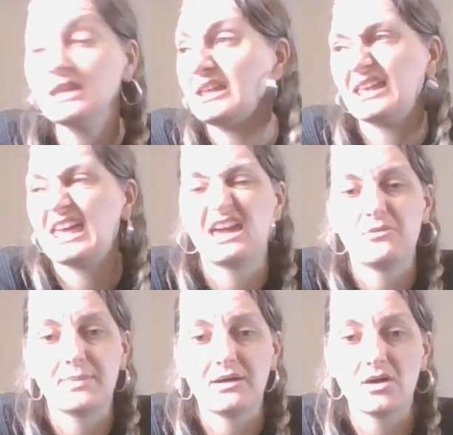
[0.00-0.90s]
He didn't
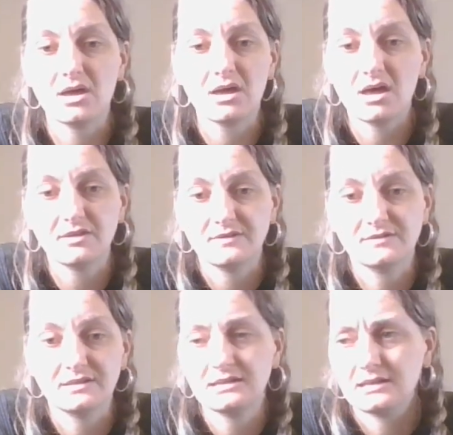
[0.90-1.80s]
care about
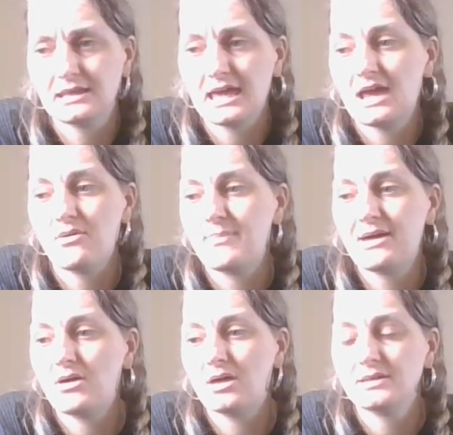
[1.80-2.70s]
us. He didn't care
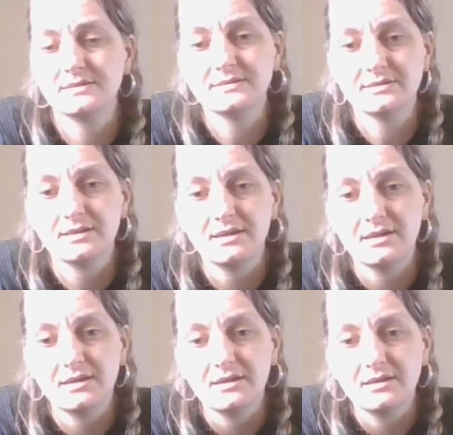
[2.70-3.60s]
about us.
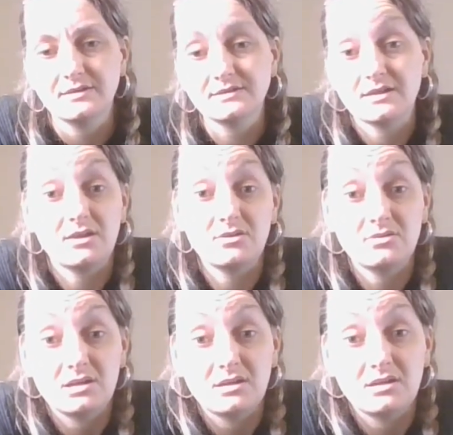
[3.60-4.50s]

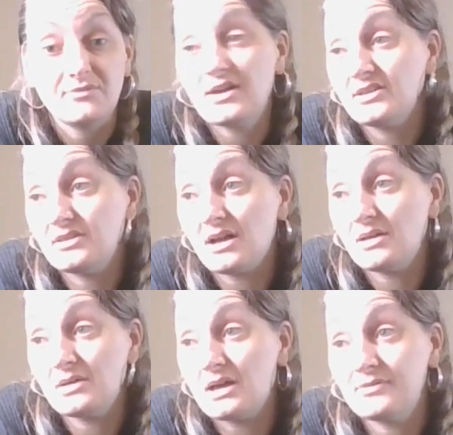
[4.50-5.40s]
So
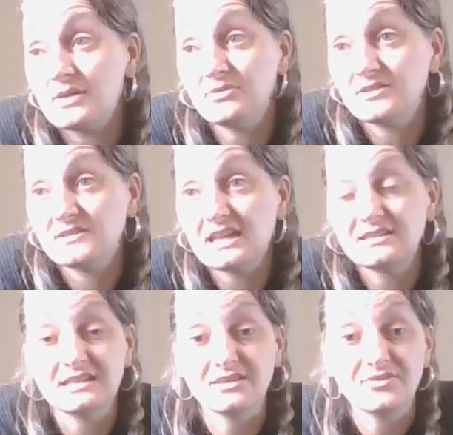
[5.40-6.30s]
if I'm just
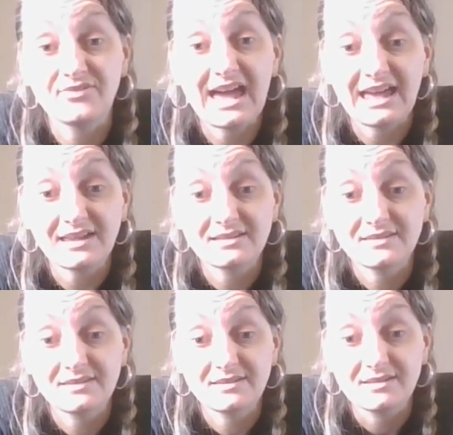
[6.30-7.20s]
stating the
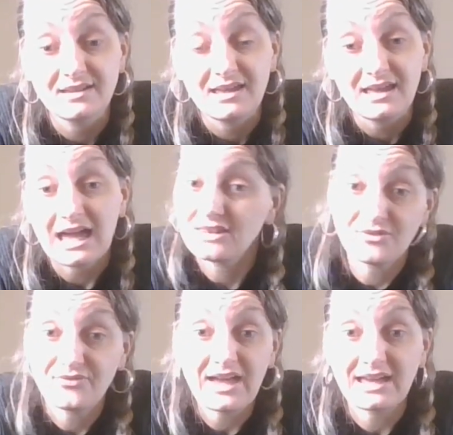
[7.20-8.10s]
facts, and
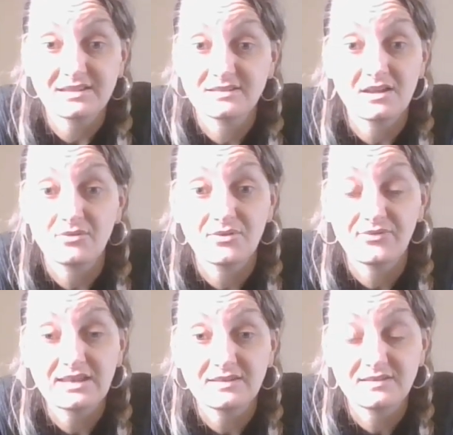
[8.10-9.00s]
the facts are
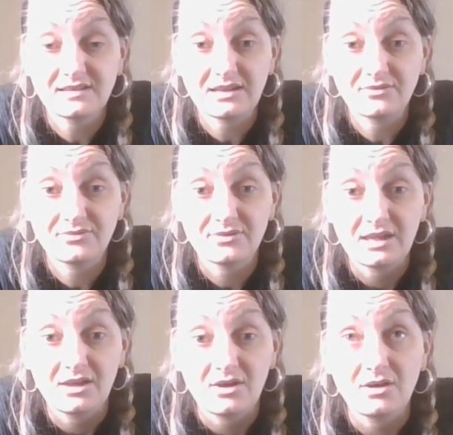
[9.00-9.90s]
offensive,
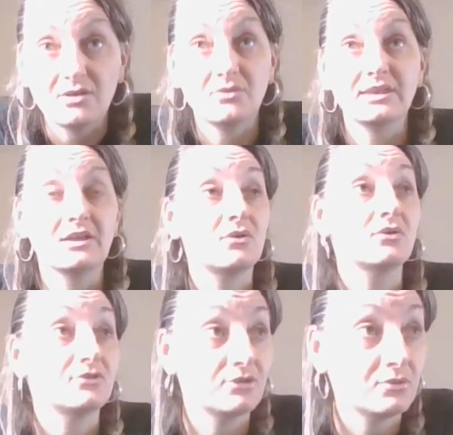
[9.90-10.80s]
or they
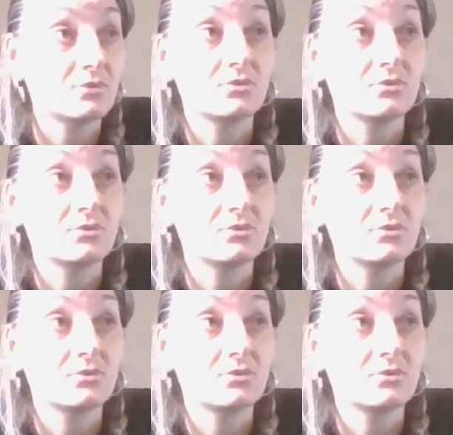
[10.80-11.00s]
cause